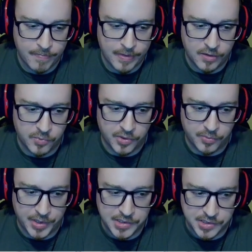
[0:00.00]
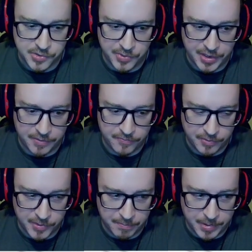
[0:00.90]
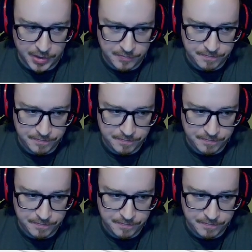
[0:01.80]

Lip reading: I'm going to raise this one up from the button.